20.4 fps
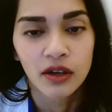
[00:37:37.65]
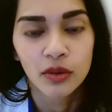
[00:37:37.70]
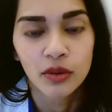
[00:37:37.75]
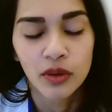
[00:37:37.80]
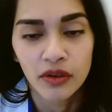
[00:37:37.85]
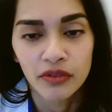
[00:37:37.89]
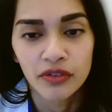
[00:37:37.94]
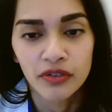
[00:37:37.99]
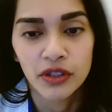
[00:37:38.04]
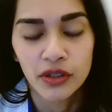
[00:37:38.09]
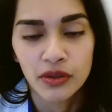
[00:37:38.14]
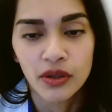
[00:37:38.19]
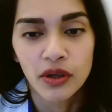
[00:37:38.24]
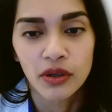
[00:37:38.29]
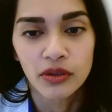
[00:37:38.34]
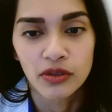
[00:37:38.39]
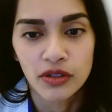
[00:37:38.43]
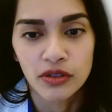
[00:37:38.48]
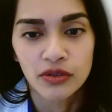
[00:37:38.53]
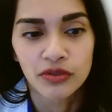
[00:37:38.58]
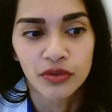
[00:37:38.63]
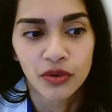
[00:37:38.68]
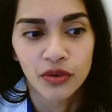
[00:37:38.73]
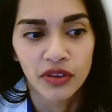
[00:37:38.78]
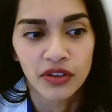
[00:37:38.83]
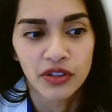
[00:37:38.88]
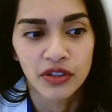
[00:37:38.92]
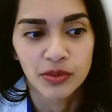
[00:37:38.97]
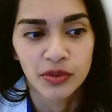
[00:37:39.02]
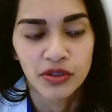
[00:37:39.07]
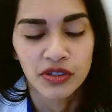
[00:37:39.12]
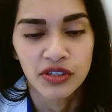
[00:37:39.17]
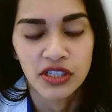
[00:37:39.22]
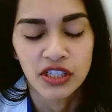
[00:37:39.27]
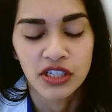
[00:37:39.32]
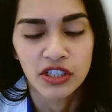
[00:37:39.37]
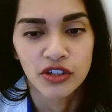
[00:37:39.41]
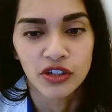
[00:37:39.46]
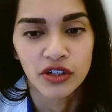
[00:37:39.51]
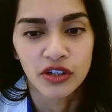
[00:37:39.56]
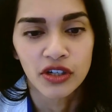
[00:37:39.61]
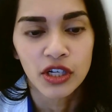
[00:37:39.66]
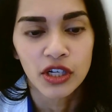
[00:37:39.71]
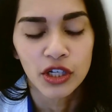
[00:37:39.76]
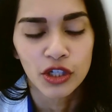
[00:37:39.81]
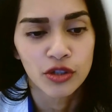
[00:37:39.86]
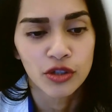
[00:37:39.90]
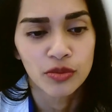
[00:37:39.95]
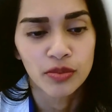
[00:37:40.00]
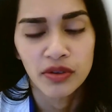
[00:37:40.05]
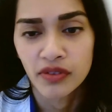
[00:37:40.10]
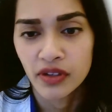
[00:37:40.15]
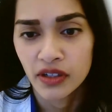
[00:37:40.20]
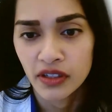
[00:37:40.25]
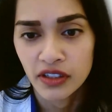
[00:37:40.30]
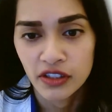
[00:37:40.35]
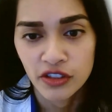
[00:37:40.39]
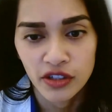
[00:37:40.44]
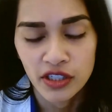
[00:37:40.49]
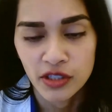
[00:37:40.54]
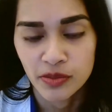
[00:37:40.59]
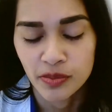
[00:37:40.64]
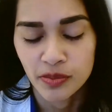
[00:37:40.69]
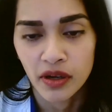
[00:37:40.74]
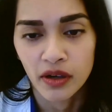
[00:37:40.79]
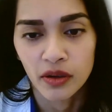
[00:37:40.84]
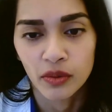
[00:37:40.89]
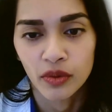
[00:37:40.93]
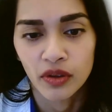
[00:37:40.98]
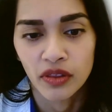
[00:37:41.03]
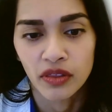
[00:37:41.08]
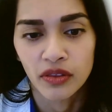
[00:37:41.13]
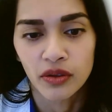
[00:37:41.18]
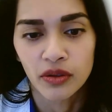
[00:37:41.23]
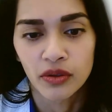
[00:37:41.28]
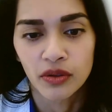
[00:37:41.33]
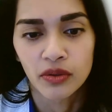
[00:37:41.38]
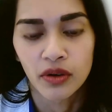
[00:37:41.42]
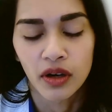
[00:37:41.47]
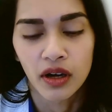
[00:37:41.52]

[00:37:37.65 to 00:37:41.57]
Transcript: whoever you go to for this procedure should be very transparent with you,